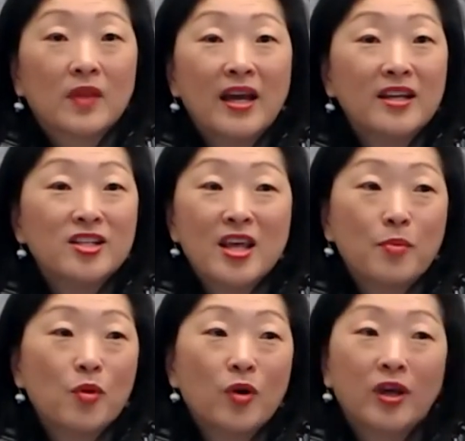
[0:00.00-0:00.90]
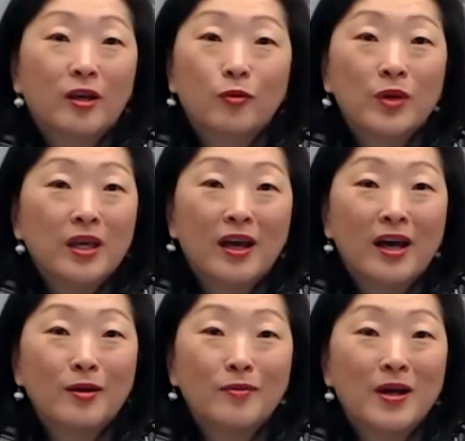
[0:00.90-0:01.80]
Yeah, and to that point, like we,
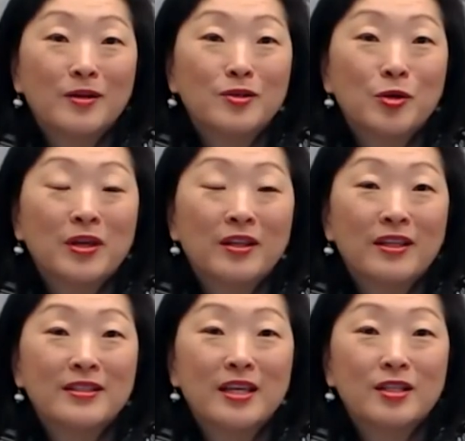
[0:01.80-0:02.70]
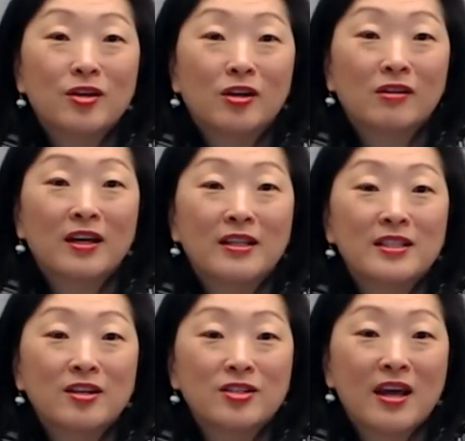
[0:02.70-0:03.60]
I, I jokingly say to our
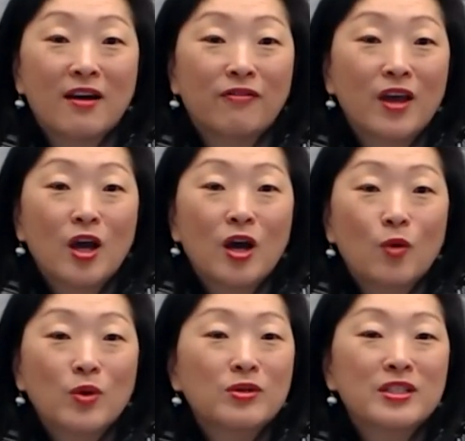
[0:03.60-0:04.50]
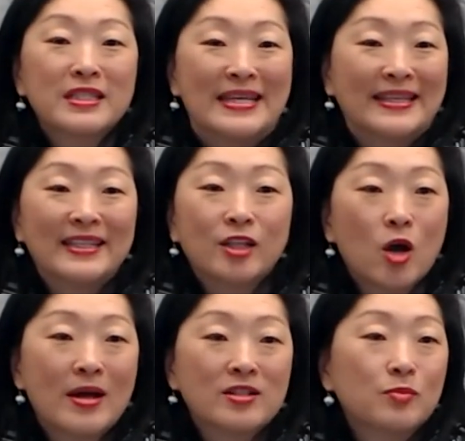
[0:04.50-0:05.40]
clients and our staff, we will sneak in
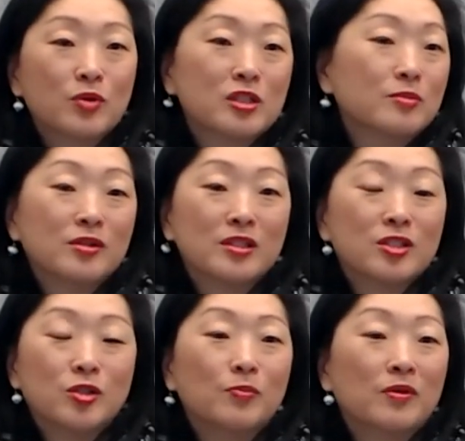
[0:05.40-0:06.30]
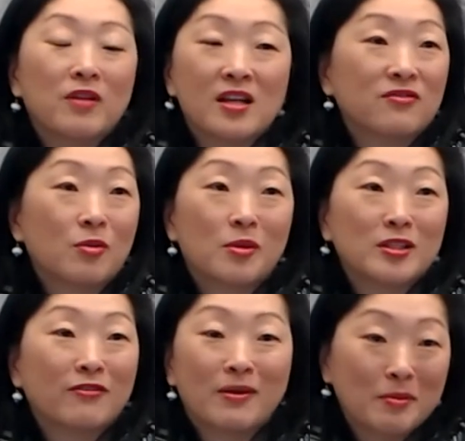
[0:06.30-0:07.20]
co-housing principles to lots of our
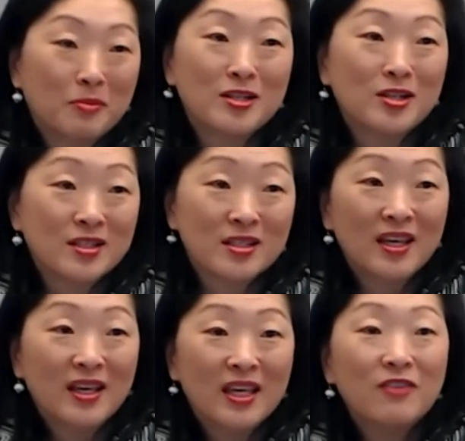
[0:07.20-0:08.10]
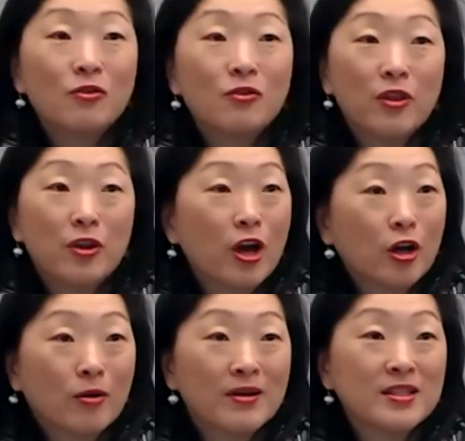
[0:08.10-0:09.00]
multifamily projects, even when they're
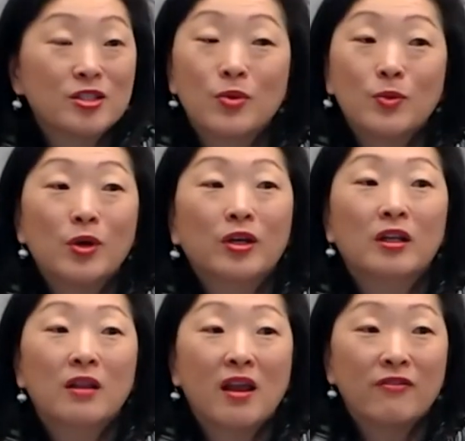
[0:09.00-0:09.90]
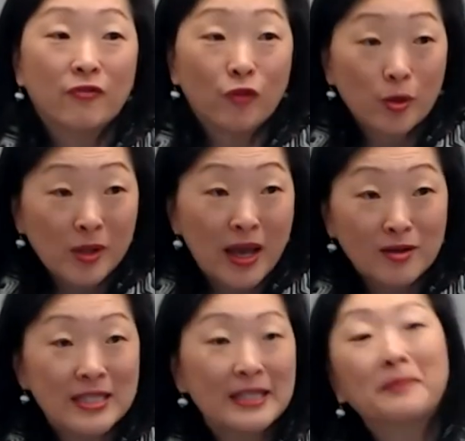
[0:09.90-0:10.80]
not co-housing. So we work in a lot of affordable
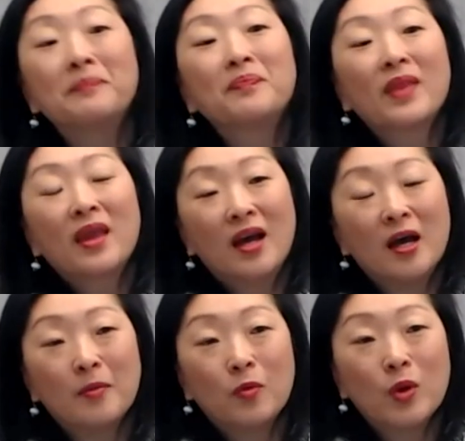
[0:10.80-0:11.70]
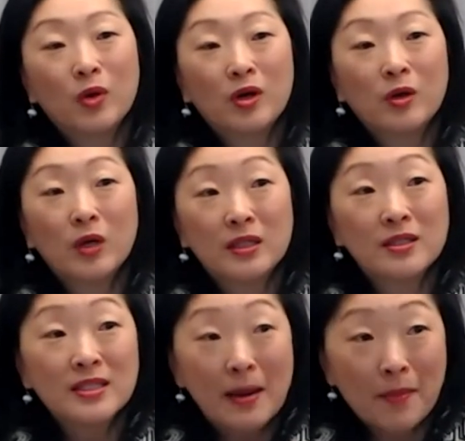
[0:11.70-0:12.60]
housing. Um, we work
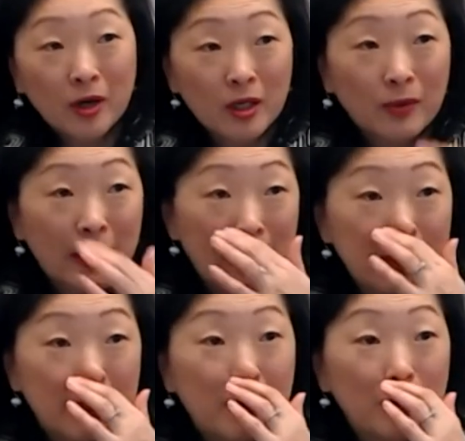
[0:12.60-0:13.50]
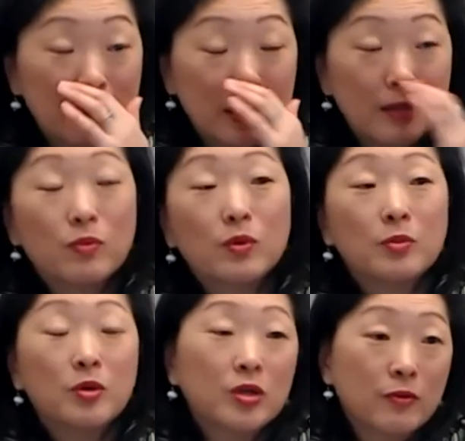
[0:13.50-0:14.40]
in some market rate housing, mostly
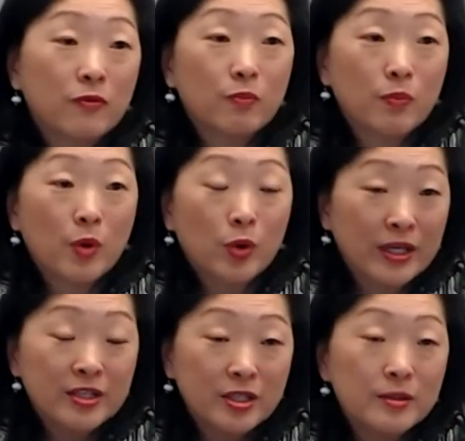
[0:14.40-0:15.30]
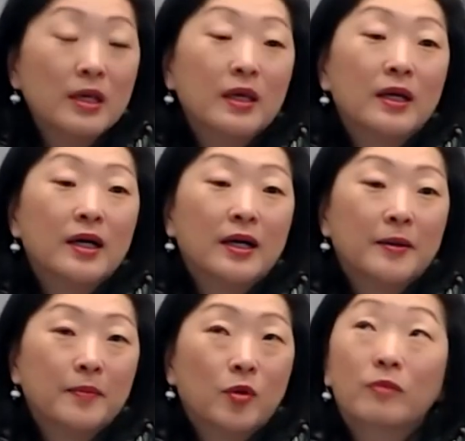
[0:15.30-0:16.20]
community oriented
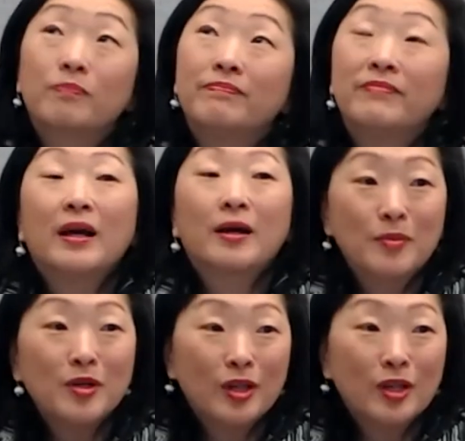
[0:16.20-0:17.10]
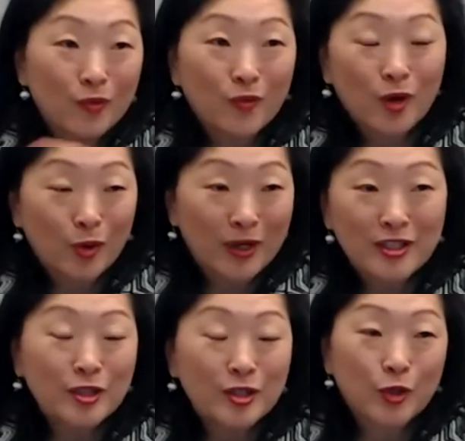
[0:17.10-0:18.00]
um, or yeah, community
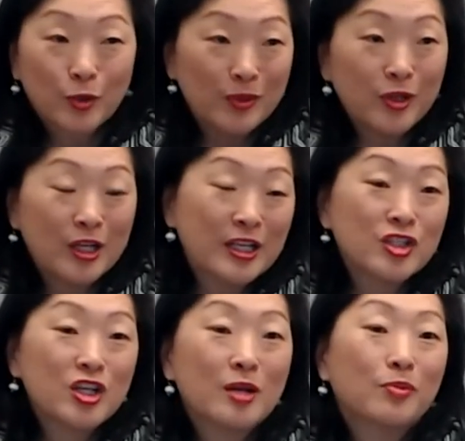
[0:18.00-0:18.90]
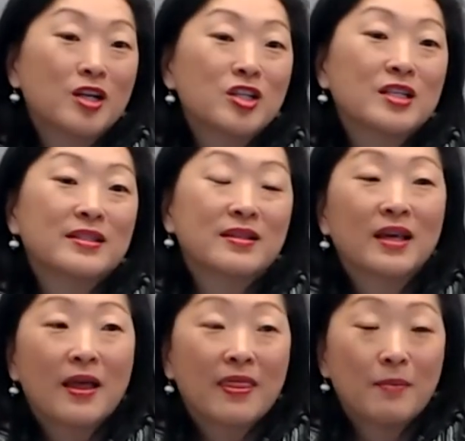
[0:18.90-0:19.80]
oriented or community initiated projects
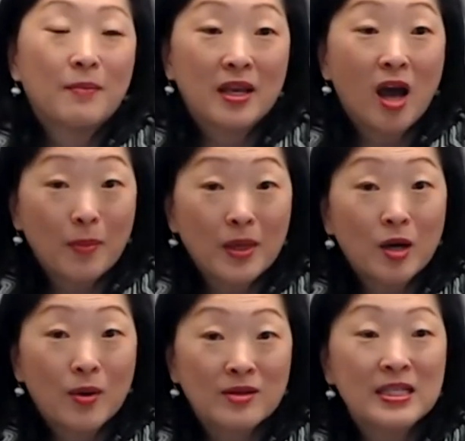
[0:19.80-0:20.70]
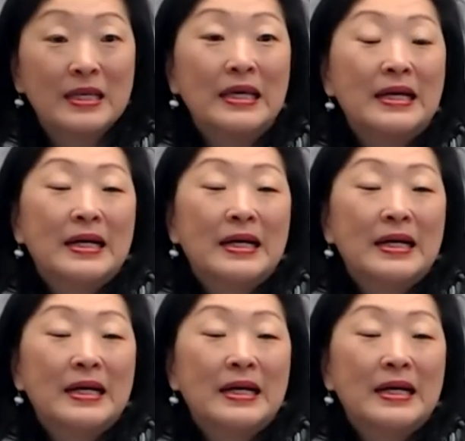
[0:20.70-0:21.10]
that might not be co-housing.